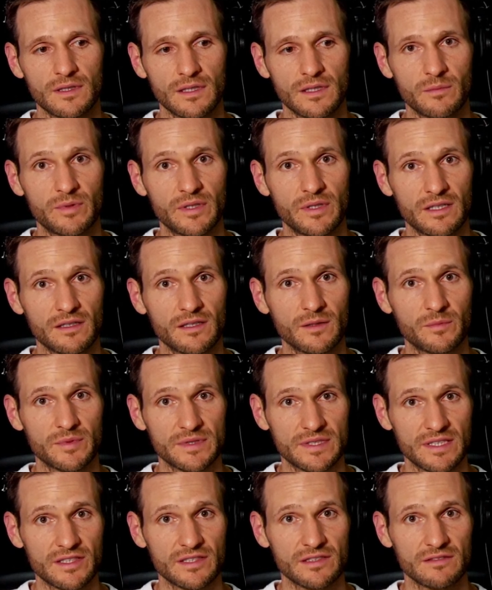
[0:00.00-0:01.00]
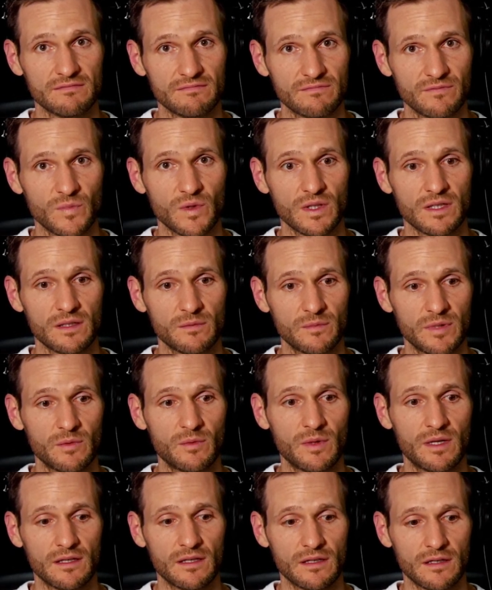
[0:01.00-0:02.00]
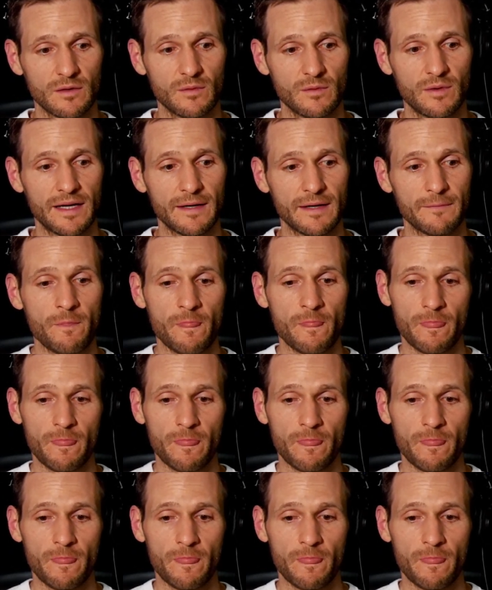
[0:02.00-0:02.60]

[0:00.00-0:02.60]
be in a good position. We're gonna be well on our way.